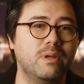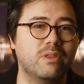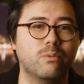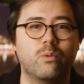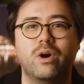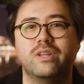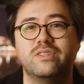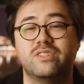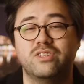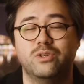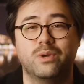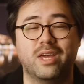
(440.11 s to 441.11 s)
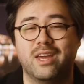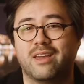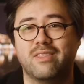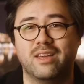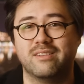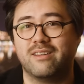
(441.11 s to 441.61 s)
be the ones to kick
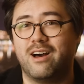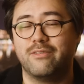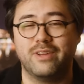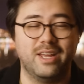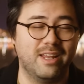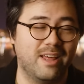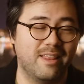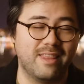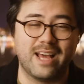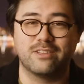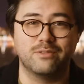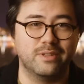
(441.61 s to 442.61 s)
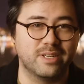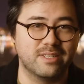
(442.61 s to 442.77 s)
things off, and that's really